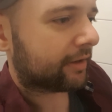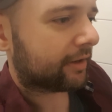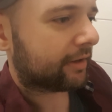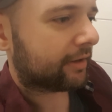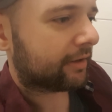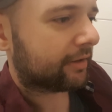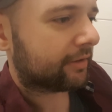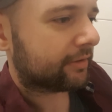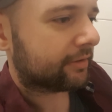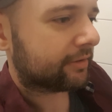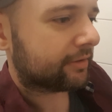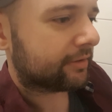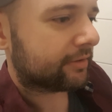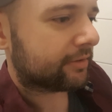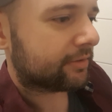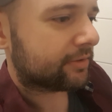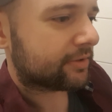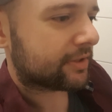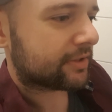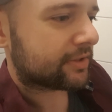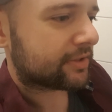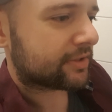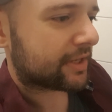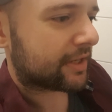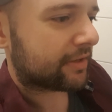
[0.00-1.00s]
And
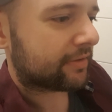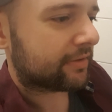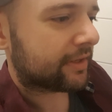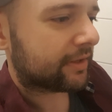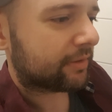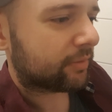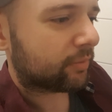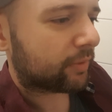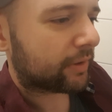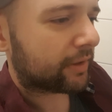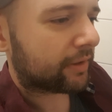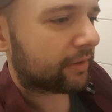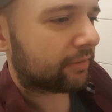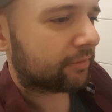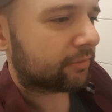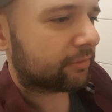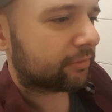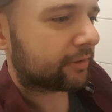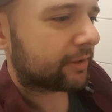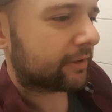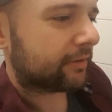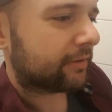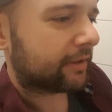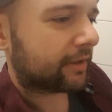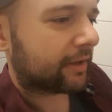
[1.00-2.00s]
she said that, well,
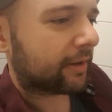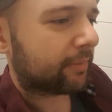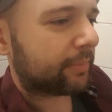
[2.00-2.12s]
Fredrik,